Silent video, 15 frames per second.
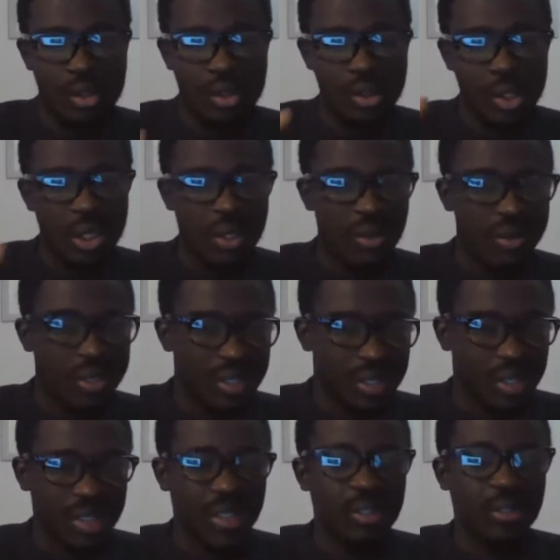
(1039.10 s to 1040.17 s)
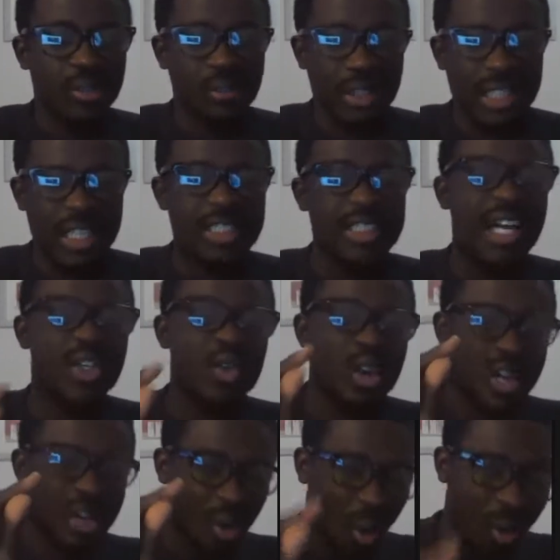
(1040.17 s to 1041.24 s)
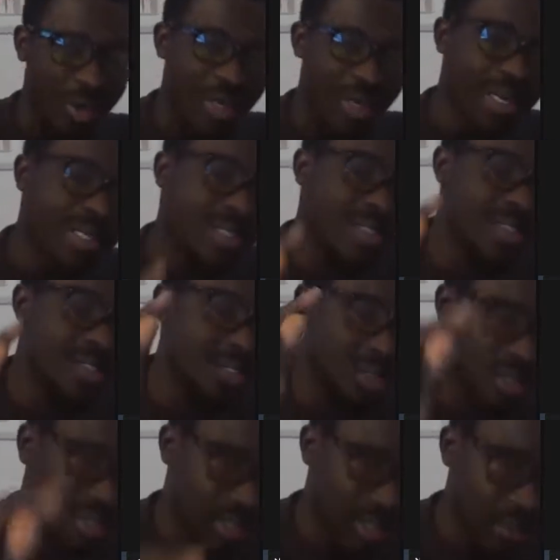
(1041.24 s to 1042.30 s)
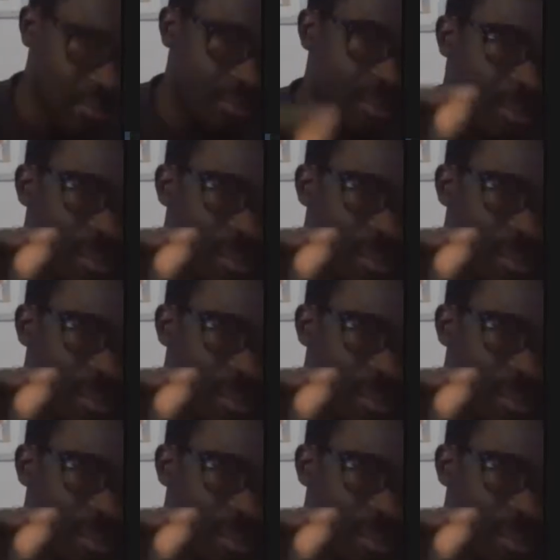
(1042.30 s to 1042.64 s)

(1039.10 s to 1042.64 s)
you are already thinking of the next, and you are connecting yourself